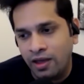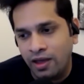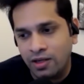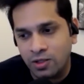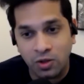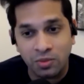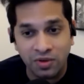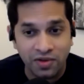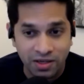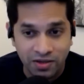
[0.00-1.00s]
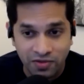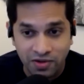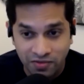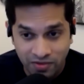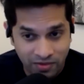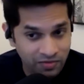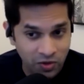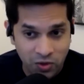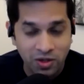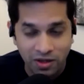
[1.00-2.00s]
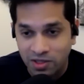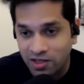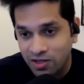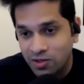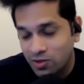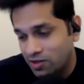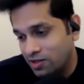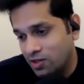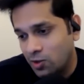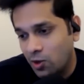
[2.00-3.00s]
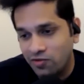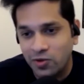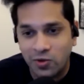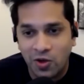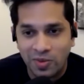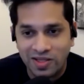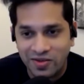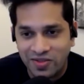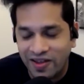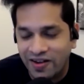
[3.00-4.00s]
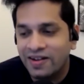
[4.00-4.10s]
And it's going to be very different for sure. I mean, there's a lot of new normals out there,